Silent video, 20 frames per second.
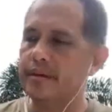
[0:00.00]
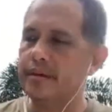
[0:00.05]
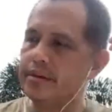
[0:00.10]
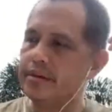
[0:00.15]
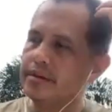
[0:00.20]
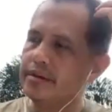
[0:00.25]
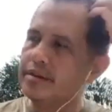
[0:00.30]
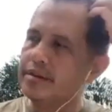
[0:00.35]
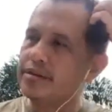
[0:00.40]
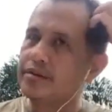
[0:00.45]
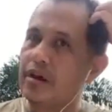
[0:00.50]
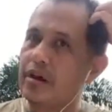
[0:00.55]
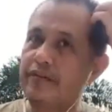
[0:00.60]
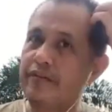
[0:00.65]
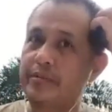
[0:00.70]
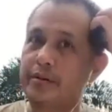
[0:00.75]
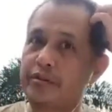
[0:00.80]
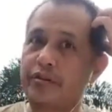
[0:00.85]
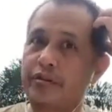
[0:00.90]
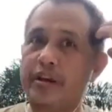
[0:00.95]
So I've been
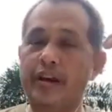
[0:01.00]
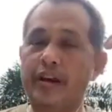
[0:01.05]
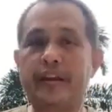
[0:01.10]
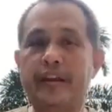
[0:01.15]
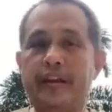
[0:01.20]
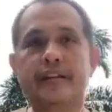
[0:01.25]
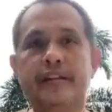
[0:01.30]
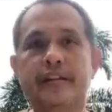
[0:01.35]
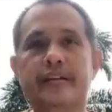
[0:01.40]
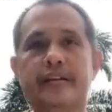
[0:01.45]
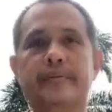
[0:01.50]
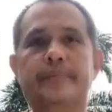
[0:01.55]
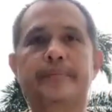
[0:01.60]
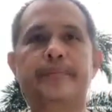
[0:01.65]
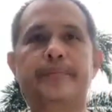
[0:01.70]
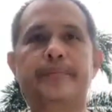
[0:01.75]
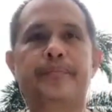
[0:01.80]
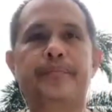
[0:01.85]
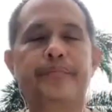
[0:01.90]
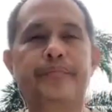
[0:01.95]
training
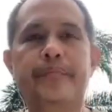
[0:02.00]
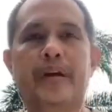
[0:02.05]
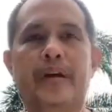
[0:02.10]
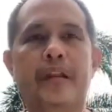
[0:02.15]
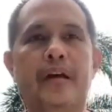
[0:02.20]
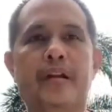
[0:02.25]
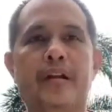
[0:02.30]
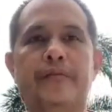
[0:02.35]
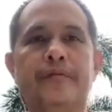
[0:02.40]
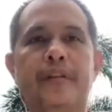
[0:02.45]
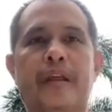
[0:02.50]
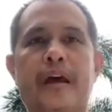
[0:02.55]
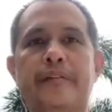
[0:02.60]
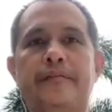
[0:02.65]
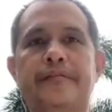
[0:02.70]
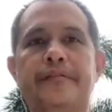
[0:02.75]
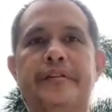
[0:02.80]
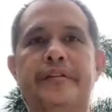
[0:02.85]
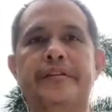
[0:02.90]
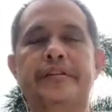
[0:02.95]
in a lot of knife
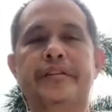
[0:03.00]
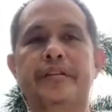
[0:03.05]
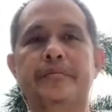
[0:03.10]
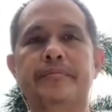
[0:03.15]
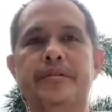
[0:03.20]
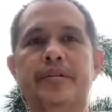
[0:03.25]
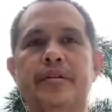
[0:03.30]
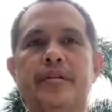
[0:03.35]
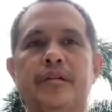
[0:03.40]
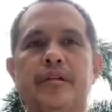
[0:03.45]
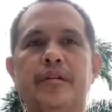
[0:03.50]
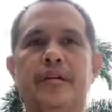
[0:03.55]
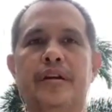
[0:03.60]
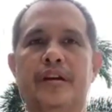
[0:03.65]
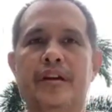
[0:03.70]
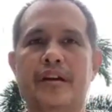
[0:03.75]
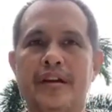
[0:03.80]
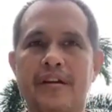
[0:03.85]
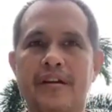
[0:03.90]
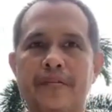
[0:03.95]
systems,
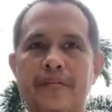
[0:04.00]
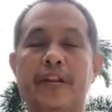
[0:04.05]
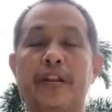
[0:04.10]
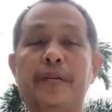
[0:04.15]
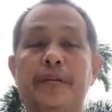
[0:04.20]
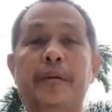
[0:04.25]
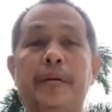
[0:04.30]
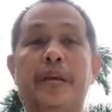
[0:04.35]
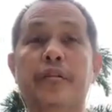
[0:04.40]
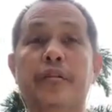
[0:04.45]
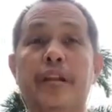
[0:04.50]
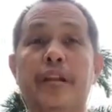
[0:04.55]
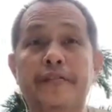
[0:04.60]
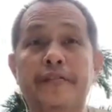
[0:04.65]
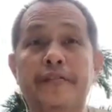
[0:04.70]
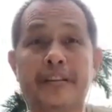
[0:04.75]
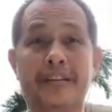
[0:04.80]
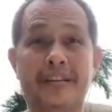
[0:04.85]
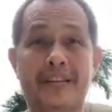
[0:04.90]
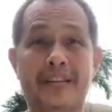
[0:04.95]
Filipino knife
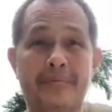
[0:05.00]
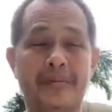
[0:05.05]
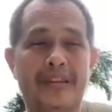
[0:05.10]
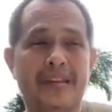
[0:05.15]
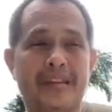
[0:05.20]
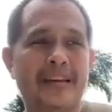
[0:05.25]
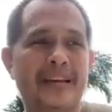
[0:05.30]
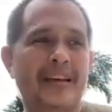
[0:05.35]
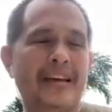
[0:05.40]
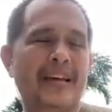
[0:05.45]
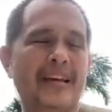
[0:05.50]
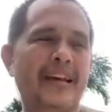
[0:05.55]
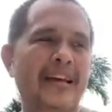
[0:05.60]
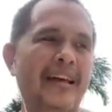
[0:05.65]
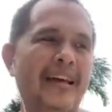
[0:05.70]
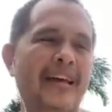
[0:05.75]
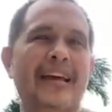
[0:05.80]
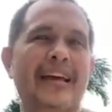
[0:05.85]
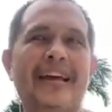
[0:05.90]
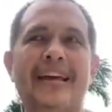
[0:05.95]
systems,
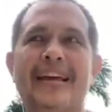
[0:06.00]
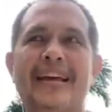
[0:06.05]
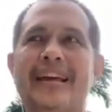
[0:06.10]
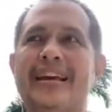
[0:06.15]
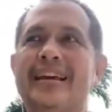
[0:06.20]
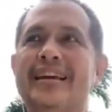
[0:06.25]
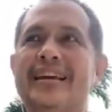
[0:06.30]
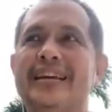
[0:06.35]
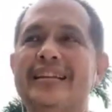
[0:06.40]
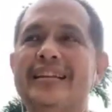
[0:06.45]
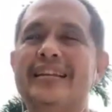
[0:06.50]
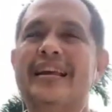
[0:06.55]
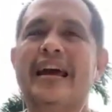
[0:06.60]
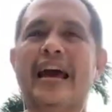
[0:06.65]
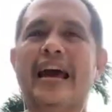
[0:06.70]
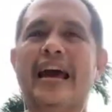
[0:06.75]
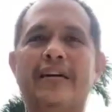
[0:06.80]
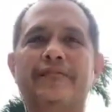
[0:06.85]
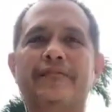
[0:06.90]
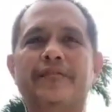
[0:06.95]
and
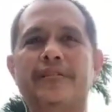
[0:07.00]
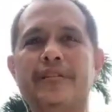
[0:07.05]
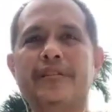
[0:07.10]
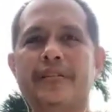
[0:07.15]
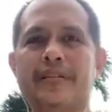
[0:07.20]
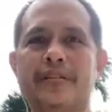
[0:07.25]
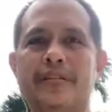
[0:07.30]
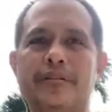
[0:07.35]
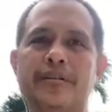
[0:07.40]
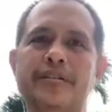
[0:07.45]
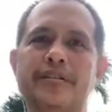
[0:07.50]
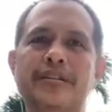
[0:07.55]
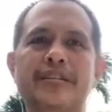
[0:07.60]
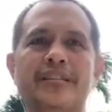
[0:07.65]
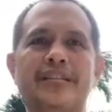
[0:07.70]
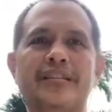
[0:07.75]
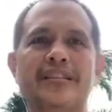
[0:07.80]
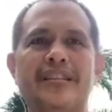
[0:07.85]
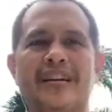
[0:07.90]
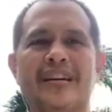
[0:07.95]
after
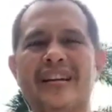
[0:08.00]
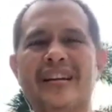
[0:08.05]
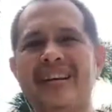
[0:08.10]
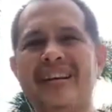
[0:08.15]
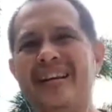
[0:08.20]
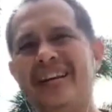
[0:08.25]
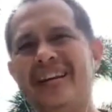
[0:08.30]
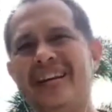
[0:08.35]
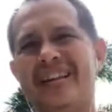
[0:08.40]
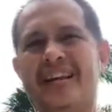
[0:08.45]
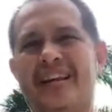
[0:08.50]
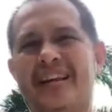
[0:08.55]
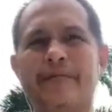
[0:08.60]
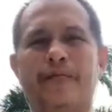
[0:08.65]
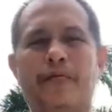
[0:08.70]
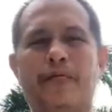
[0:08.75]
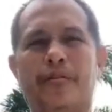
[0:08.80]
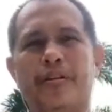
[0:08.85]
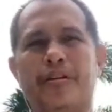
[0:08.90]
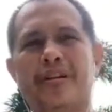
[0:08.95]
studying them
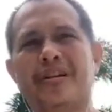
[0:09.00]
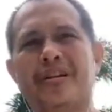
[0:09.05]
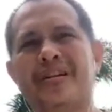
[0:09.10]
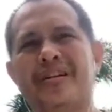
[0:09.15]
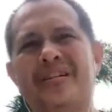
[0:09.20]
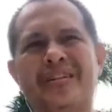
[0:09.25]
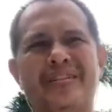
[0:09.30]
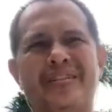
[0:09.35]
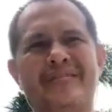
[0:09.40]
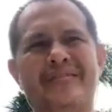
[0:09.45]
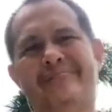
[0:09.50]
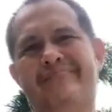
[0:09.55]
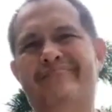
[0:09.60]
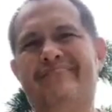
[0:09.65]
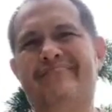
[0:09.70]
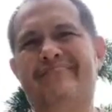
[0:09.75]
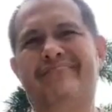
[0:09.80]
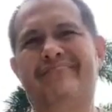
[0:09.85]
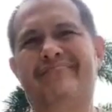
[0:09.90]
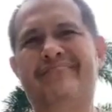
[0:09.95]
for
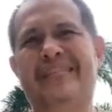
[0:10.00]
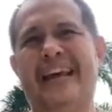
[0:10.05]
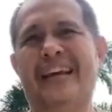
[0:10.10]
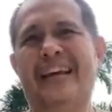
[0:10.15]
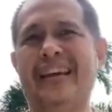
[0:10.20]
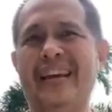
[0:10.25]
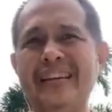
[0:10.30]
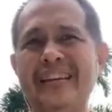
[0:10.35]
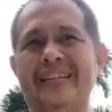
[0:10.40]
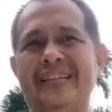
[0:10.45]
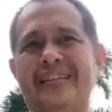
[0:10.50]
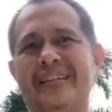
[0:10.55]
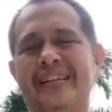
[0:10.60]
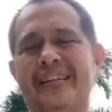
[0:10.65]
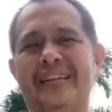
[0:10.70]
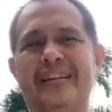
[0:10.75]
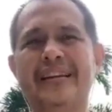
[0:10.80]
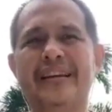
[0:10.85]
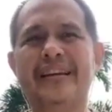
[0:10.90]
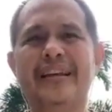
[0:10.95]
decades,
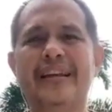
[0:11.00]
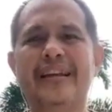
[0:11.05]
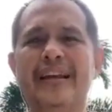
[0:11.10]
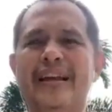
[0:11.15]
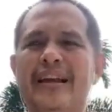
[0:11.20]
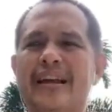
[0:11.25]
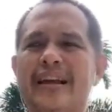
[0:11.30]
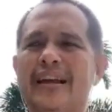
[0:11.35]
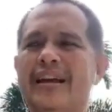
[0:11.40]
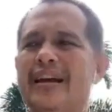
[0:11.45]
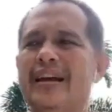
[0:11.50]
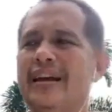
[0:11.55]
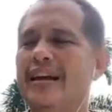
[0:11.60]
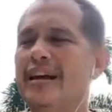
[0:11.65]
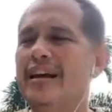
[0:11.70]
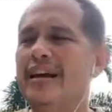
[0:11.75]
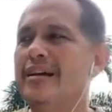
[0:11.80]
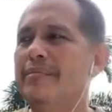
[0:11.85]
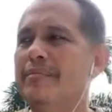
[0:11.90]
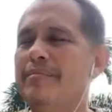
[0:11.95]

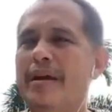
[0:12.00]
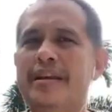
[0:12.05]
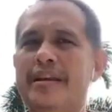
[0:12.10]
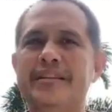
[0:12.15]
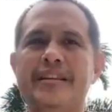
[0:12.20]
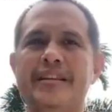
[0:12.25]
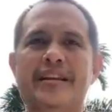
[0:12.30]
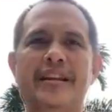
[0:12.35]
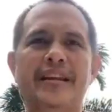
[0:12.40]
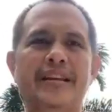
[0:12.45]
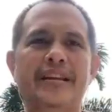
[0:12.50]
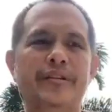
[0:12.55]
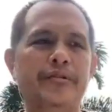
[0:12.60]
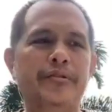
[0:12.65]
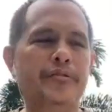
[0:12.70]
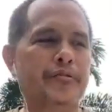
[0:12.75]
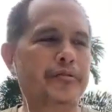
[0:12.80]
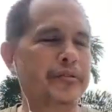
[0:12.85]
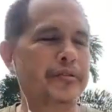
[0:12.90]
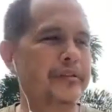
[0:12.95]
basically you
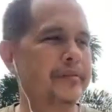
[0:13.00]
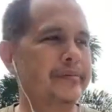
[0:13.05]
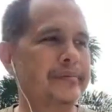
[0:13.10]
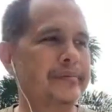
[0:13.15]
could